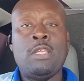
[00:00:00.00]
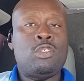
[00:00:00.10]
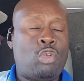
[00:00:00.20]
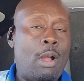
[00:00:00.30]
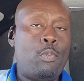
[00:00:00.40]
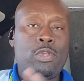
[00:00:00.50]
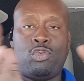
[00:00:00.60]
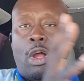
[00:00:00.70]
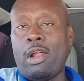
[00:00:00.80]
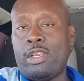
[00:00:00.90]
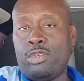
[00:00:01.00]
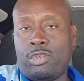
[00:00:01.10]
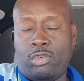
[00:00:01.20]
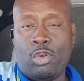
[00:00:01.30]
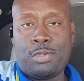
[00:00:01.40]
Trump would draw the
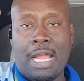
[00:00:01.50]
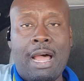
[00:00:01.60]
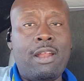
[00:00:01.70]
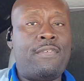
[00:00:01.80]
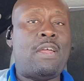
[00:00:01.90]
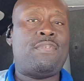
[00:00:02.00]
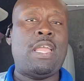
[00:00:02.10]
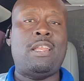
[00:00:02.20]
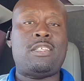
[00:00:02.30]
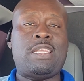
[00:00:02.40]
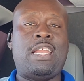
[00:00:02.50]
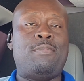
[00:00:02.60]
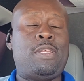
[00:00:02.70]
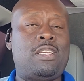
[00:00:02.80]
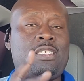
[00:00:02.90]
troops out of Afghanistan, and
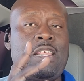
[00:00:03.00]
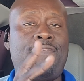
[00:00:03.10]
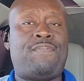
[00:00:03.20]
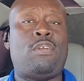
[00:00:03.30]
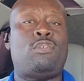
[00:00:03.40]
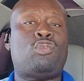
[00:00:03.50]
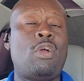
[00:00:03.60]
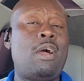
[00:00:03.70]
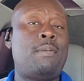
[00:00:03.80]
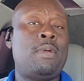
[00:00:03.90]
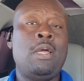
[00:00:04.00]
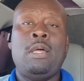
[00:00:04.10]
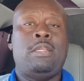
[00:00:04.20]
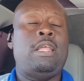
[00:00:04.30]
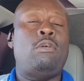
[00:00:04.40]
because they fear Trump,
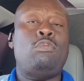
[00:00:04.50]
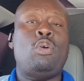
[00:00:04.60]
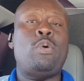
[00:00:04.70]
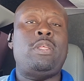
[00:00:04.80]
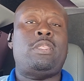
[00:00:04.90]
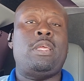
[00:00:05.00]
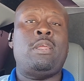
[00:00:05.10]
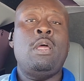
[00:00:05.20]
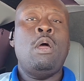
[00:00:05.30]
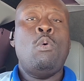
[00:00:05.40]
they don't do anything.